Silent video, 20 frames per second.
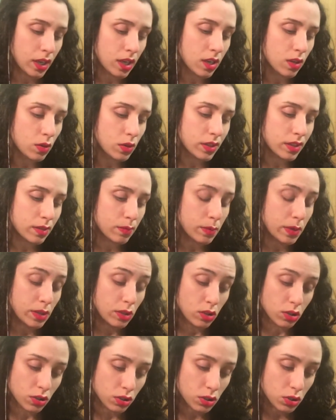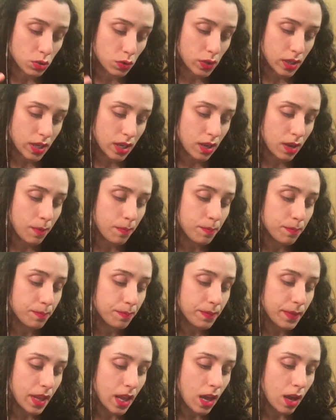You need to be nurturing,
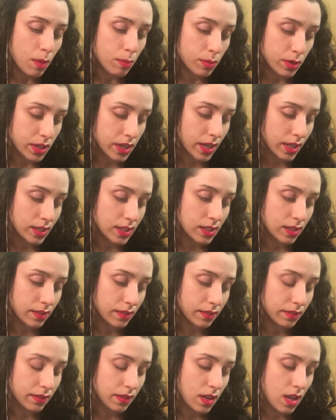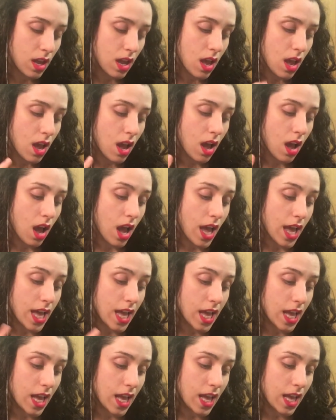productive,
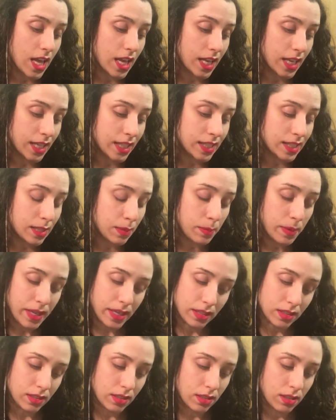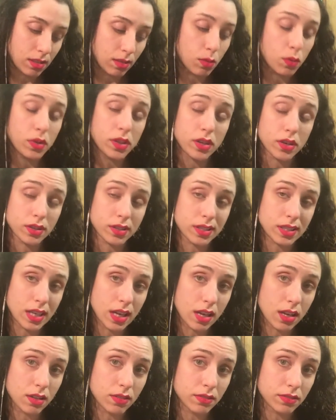intimate with
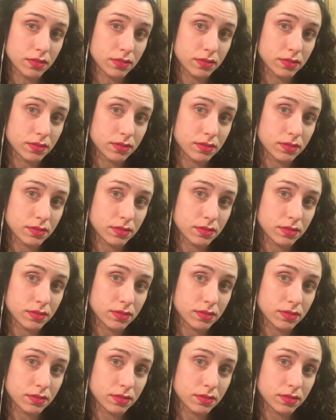yourself.